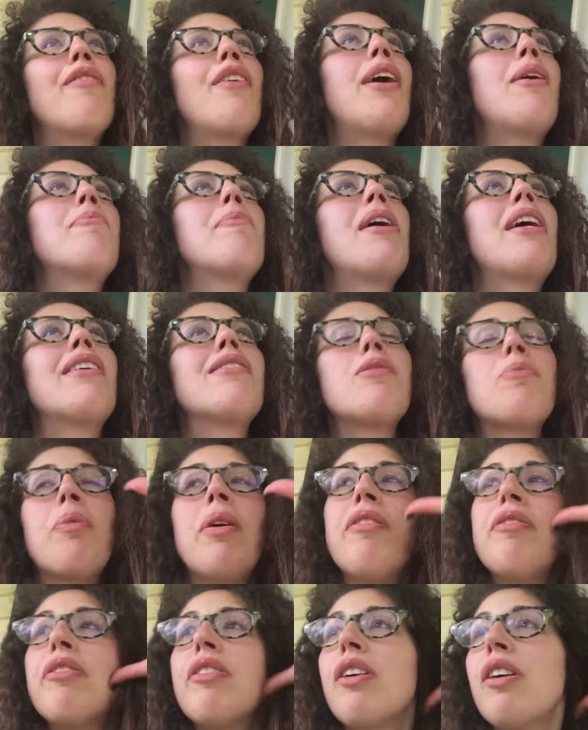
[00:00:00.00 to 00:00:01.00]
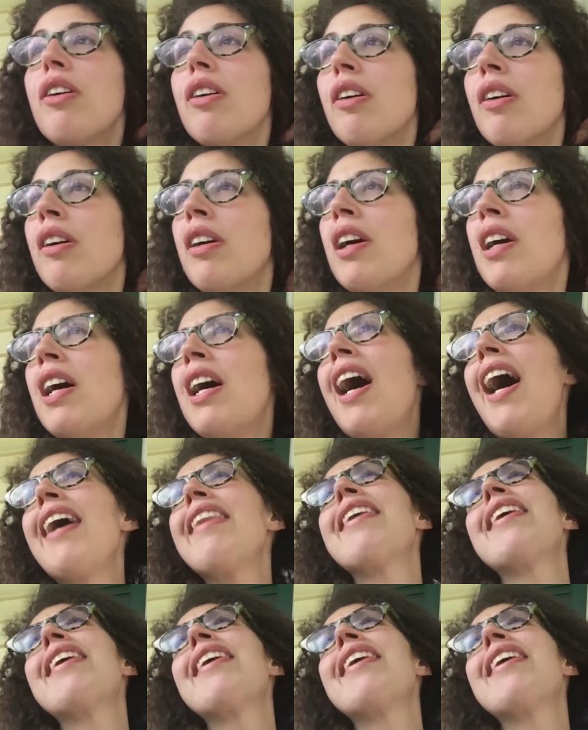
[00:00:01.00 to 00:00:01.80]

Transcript: MS but for I